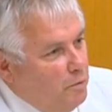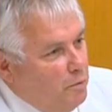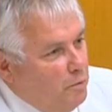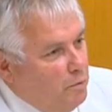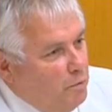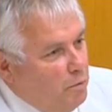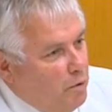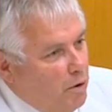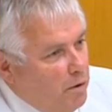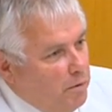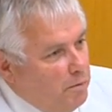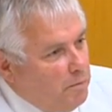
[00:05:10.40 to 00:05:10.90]

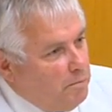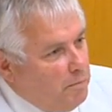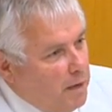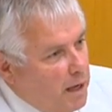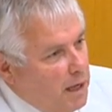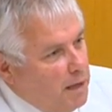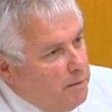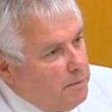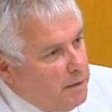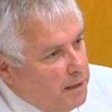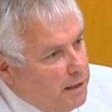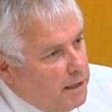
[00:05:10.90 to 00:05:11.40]
What
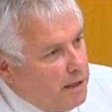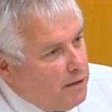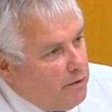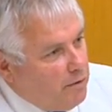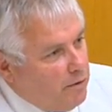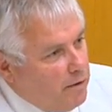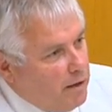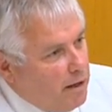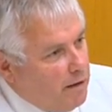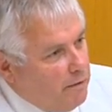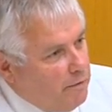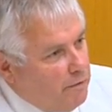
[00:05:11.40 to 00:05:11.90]
made me get
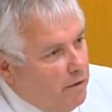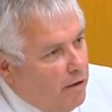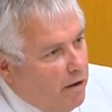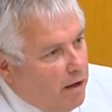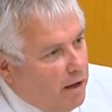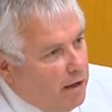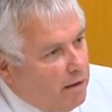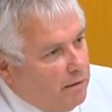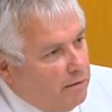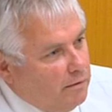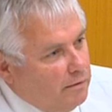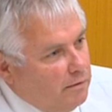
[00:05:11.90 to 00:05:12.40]
on that
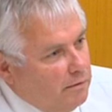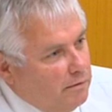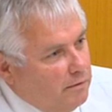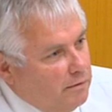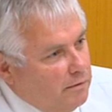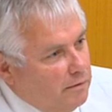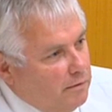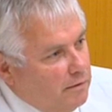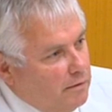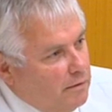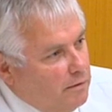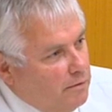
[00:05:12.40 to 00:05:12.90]
flight
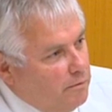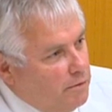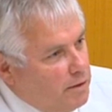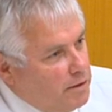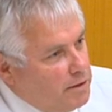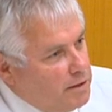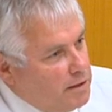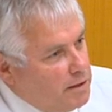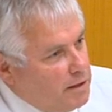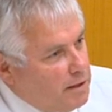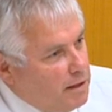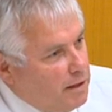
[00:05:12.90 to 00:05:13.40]

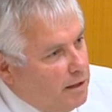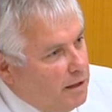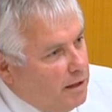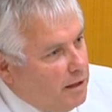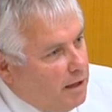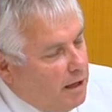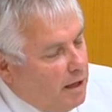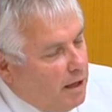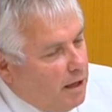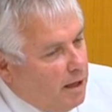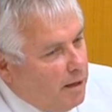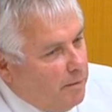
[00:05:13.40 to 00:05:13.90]
was,
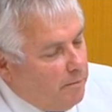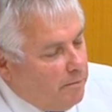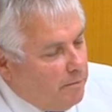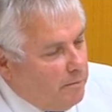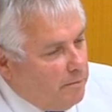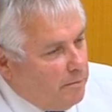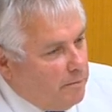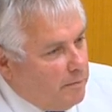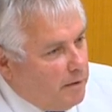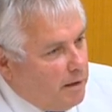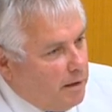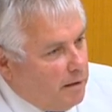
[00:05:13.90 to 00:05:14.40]
on
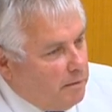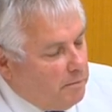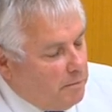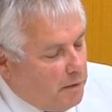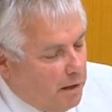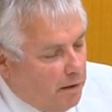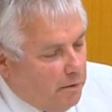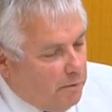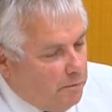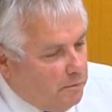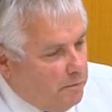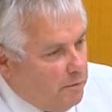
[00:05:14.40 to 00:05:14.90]

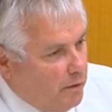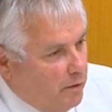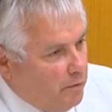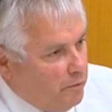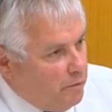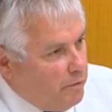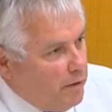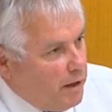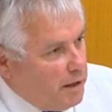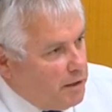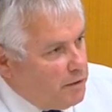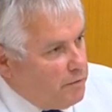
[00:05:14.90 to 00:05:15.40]

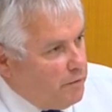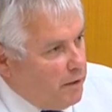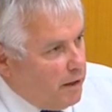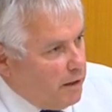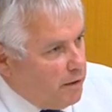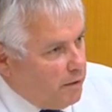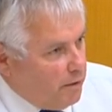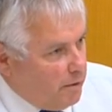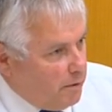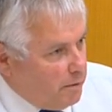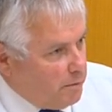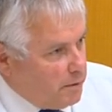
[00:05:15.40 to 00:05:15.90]
face
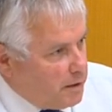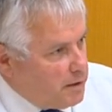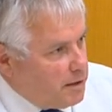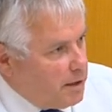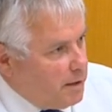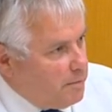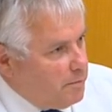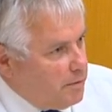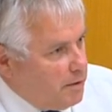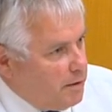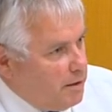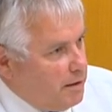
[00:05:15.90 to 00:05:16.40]
value, I've
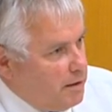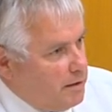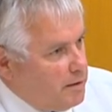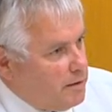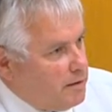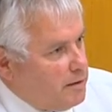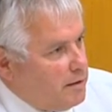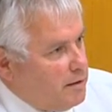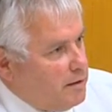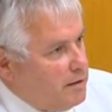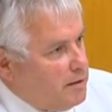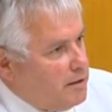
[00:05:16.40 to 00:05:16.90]
accepted
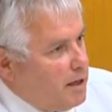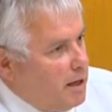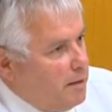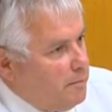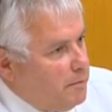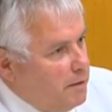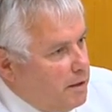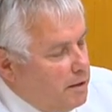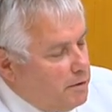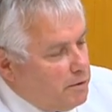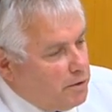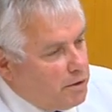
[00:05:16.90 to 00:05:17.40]
his
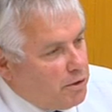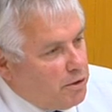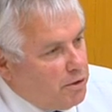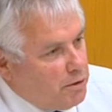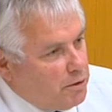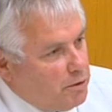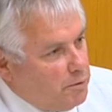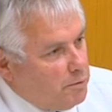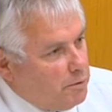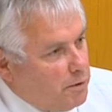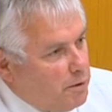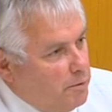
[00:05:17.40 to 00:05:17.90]
statement he's a
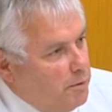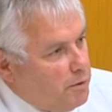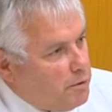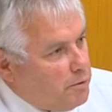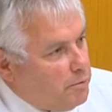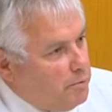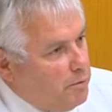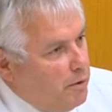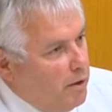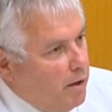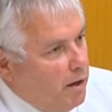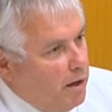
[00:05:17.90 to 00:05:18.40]
commercial
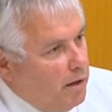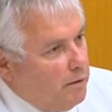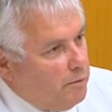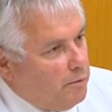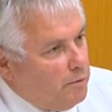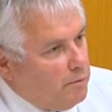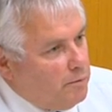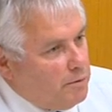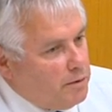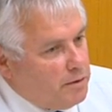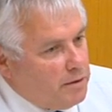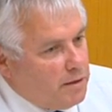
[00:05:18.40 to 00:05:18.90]
pilot,
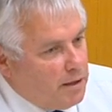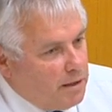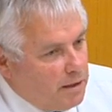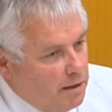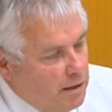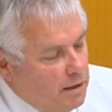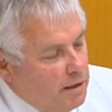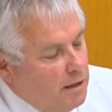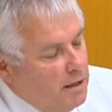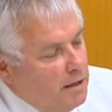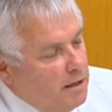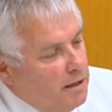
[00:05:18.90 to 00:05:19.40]
was that
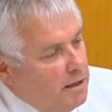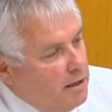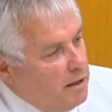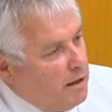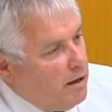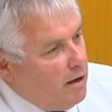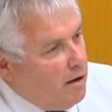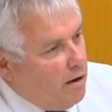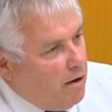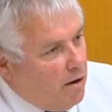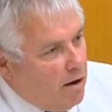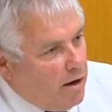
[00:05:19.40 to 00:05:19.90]

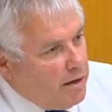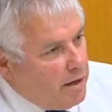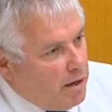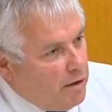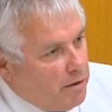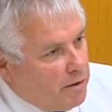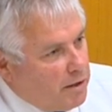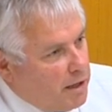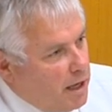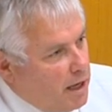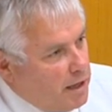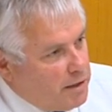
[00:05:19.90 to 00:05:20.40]
I
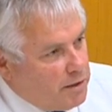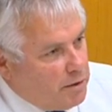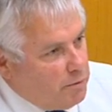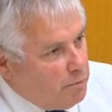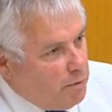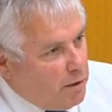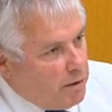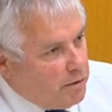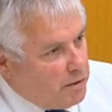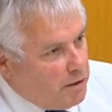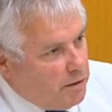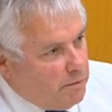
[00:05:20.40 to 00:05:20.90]
know CASA
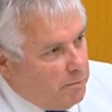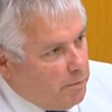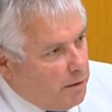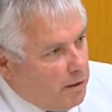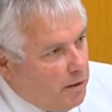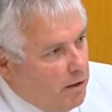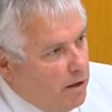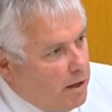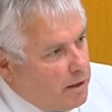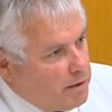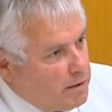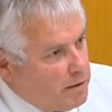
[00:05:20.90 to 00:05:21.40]
won't give him a
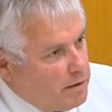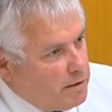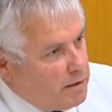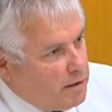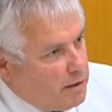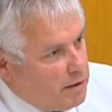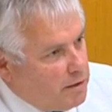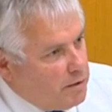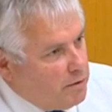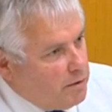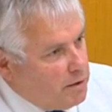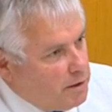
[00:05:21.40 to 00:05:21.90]
licence
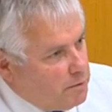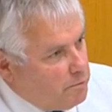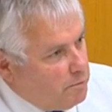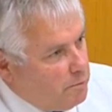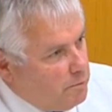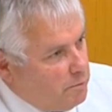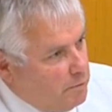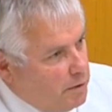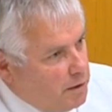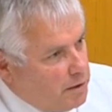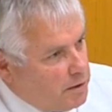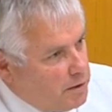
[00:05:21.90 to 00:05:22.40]
until he's
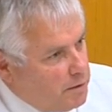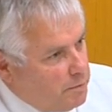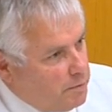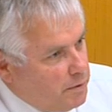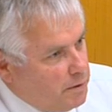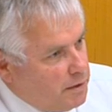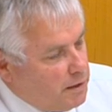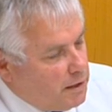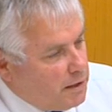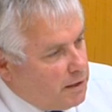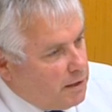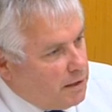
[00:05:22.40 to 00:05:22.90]
reached a
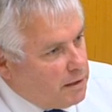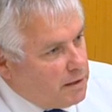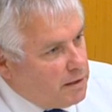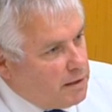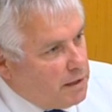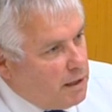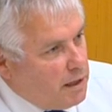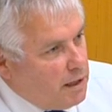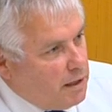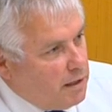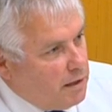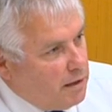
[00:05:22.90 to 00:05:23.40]
particular
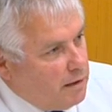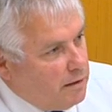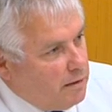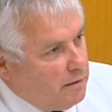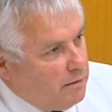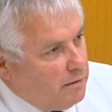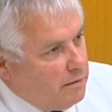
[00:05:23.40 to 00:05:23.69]
standard.